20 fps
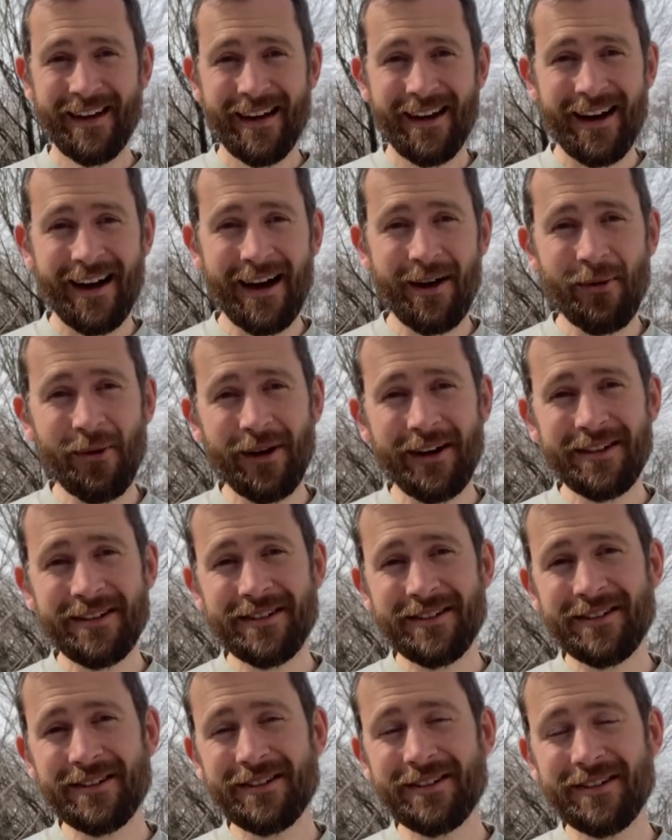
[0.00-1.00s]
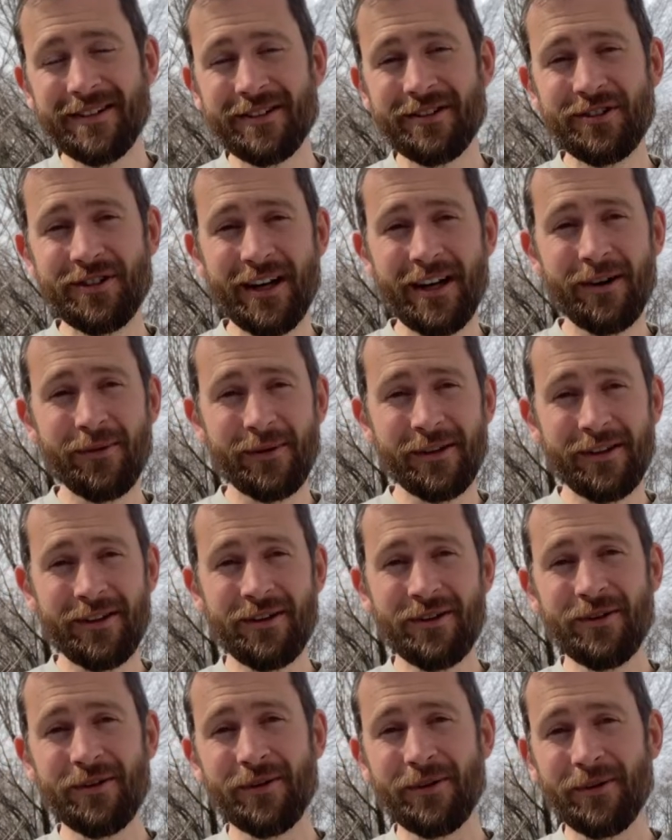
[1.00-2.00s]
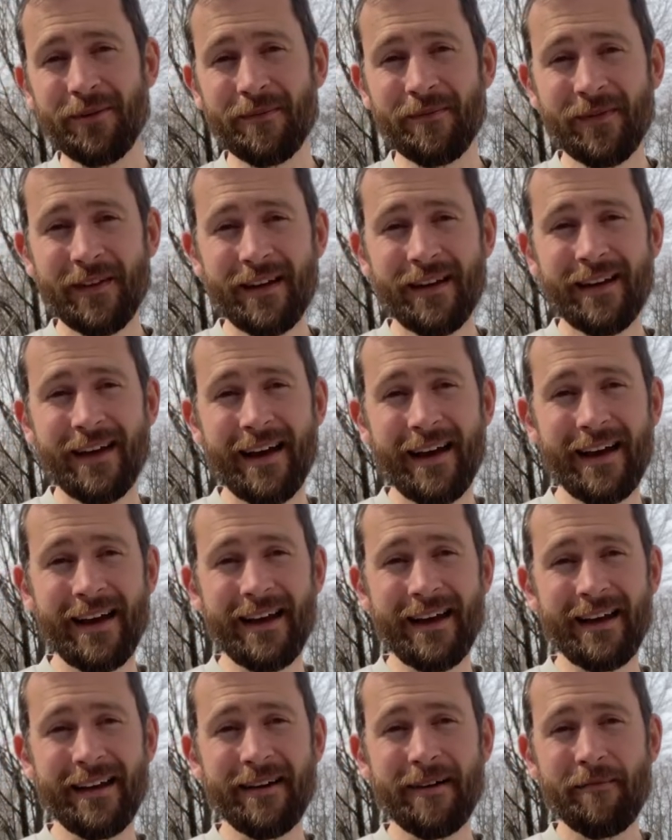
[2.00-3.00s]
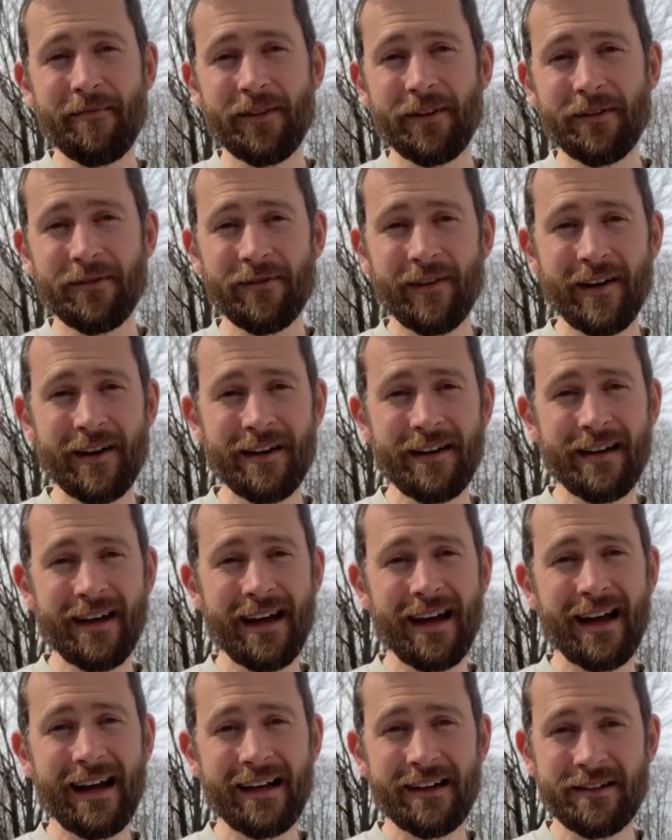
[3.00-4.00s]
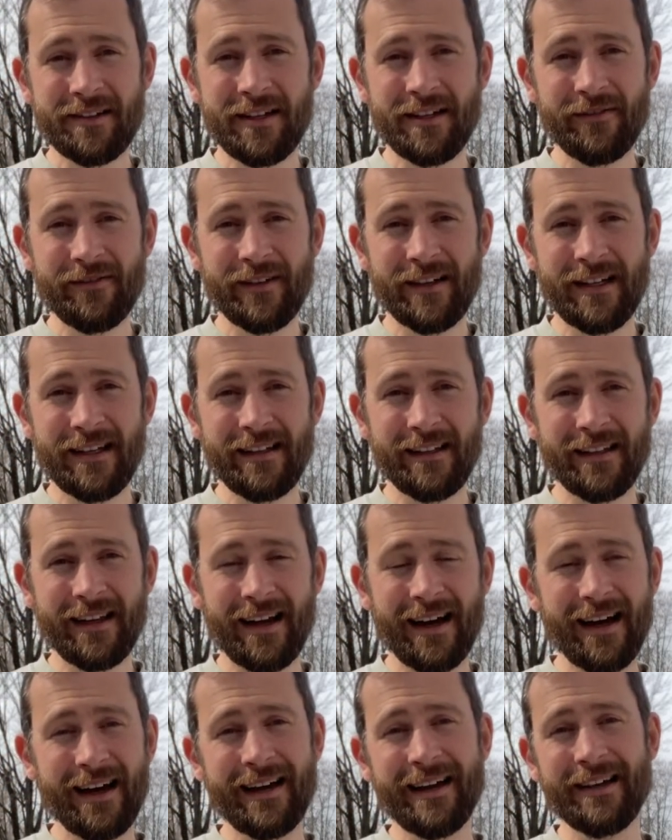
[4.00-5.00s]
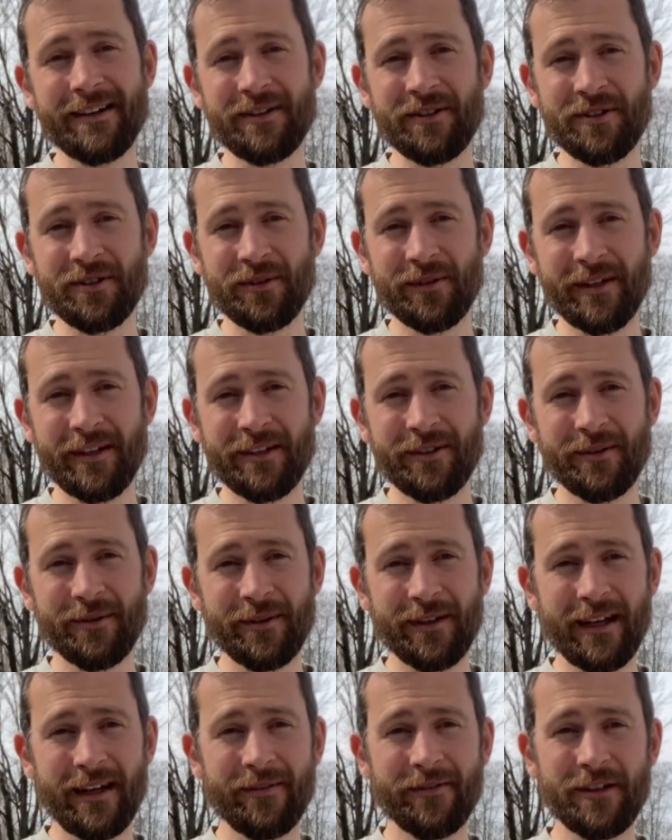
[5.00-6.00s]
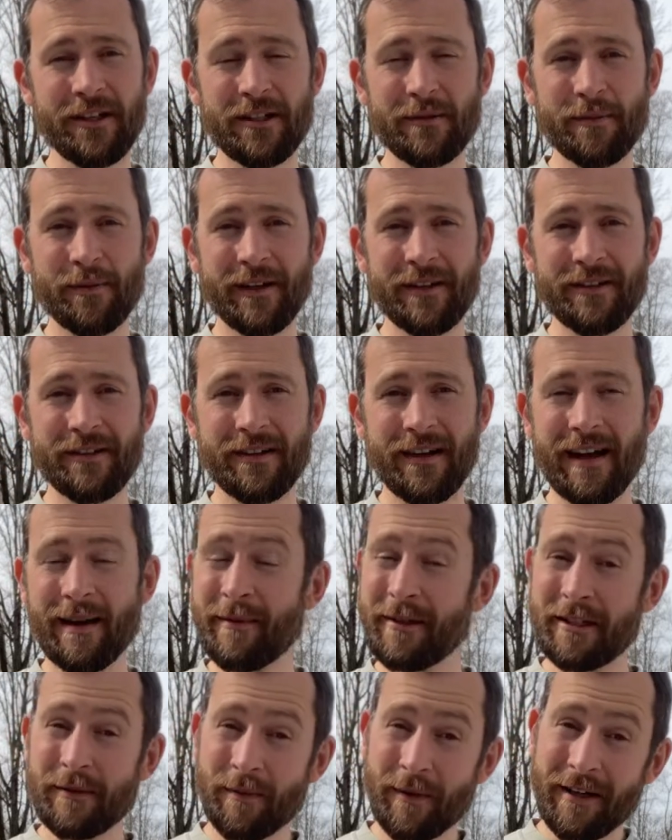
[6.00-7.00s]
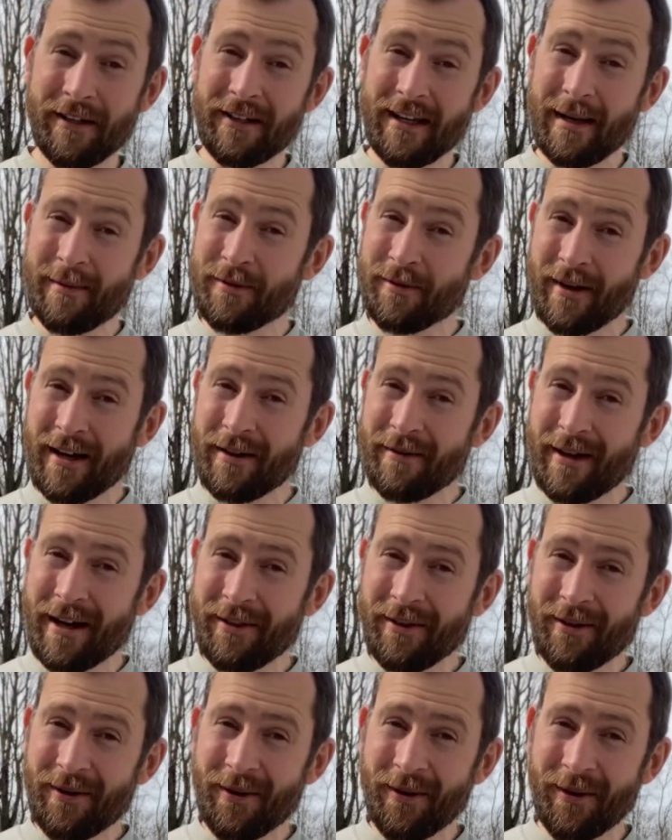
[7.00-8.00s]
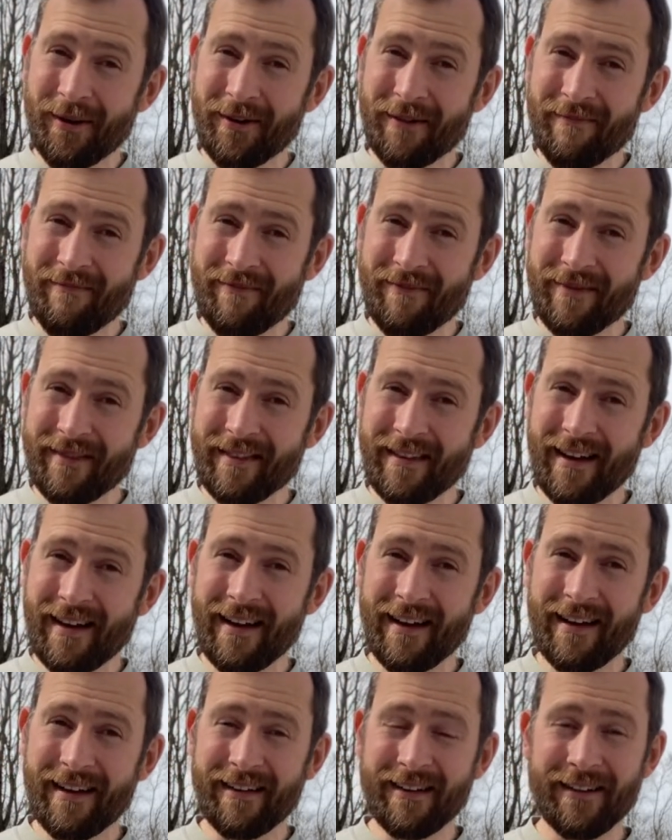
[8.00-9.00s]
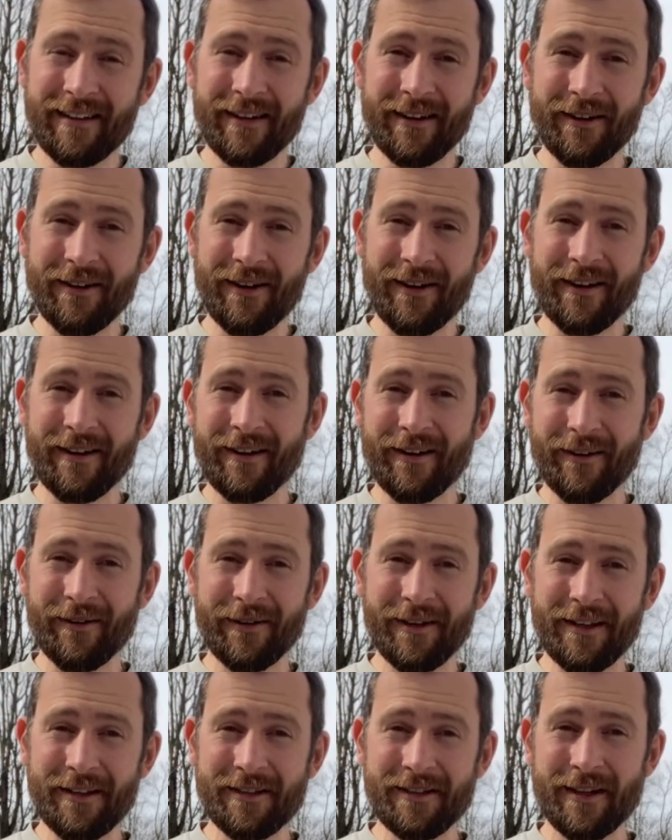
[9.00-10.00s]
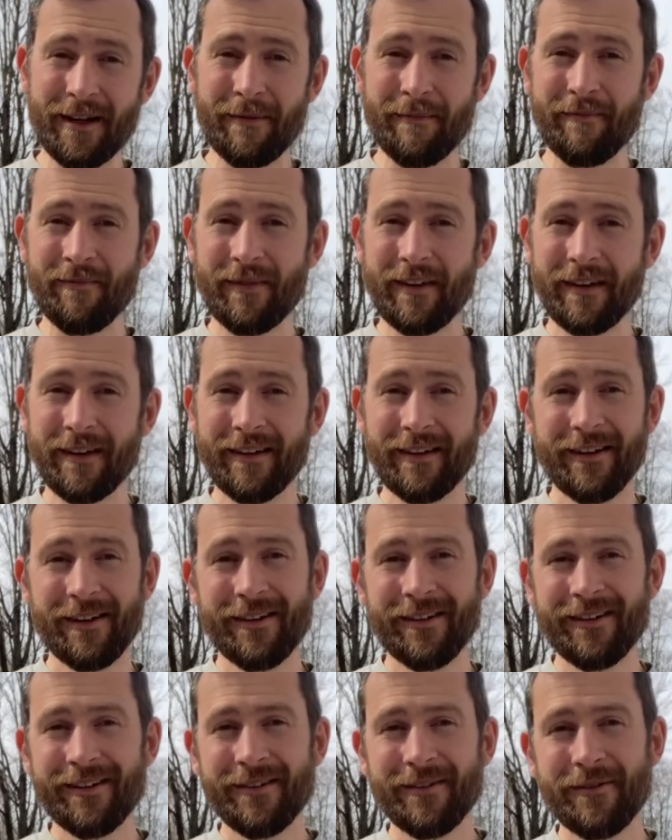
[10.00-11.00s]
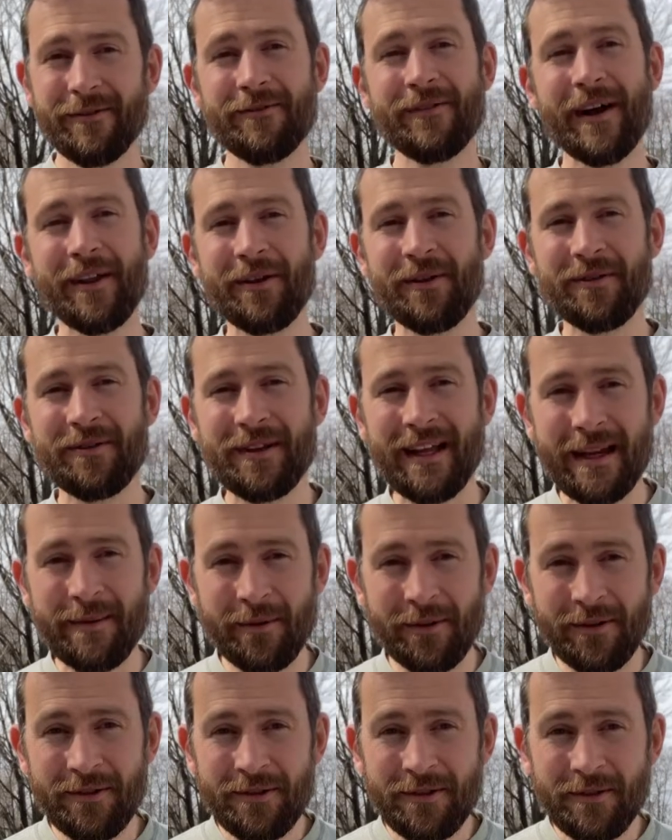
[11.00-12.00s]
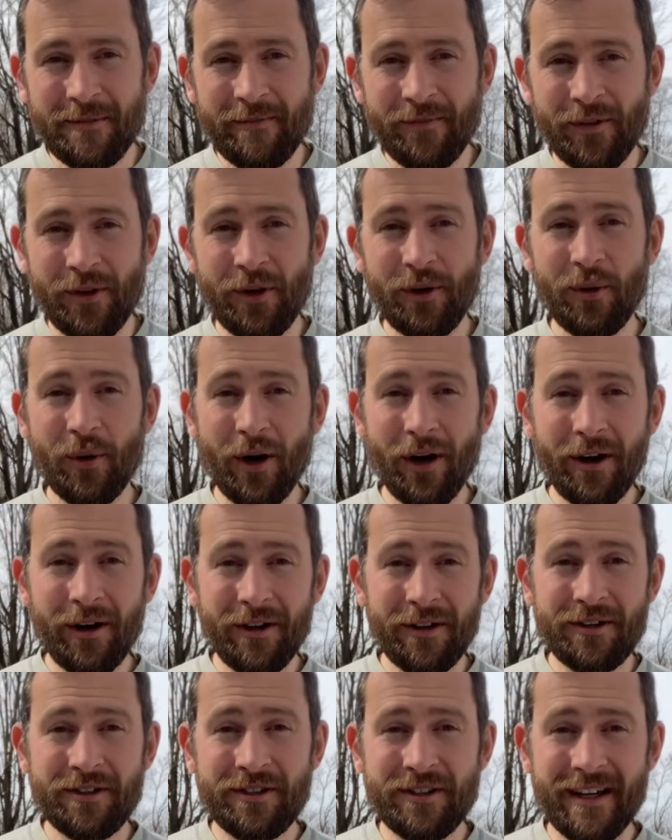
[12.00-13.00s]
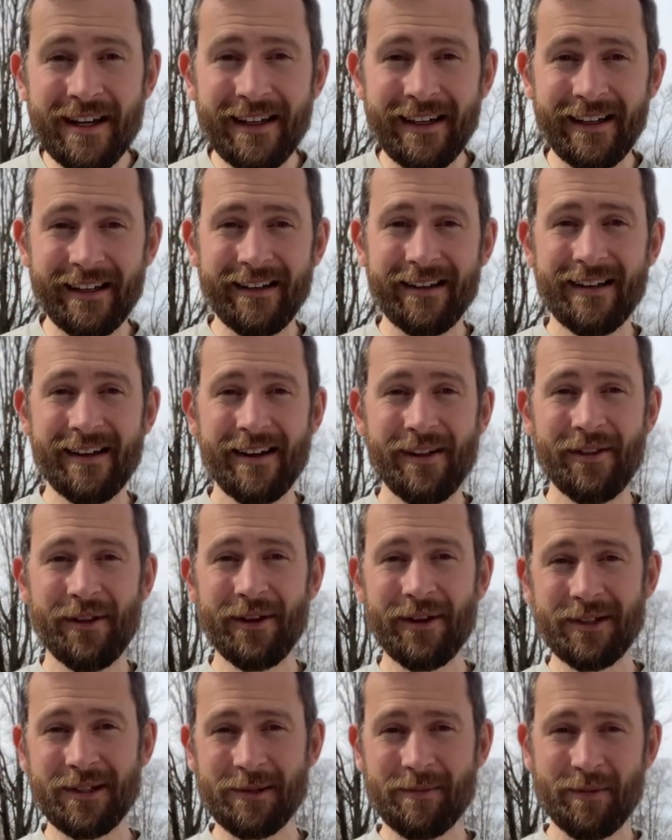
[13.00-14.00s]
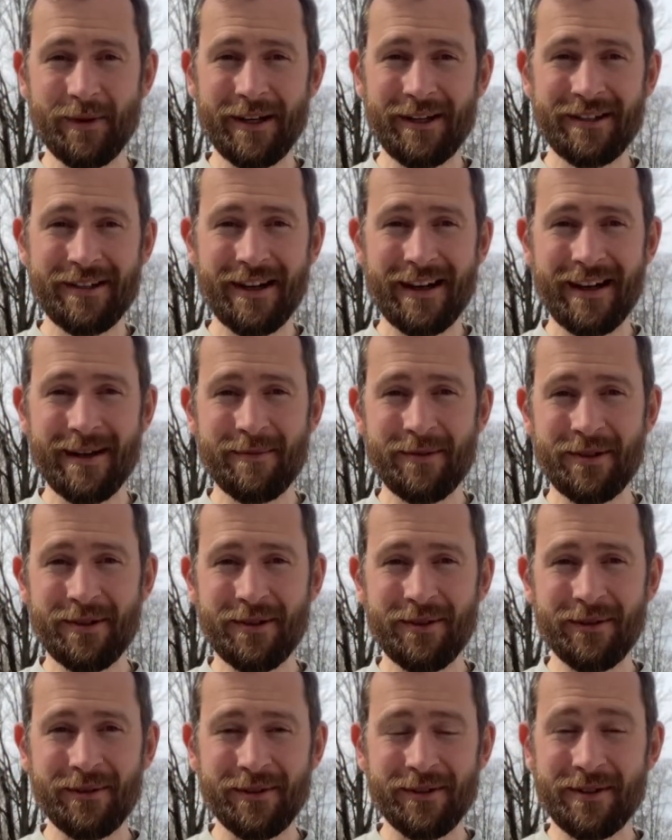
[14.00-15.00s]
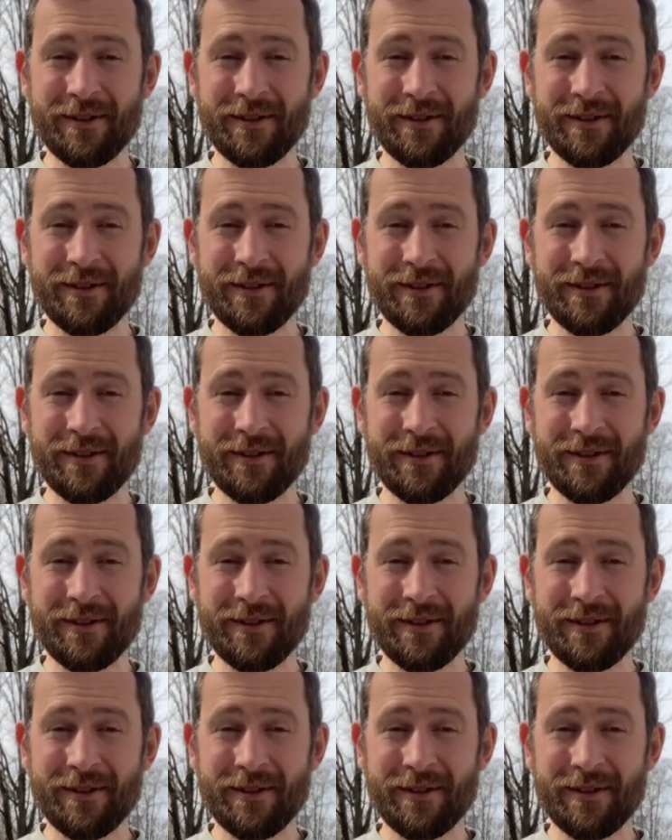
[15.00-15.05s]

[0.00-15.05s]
I want to share with you a fun activity that I enjoy doing every springtime, and springtime is right around the corner, and there are already some feathered neighbors who are singing their springtime tunes.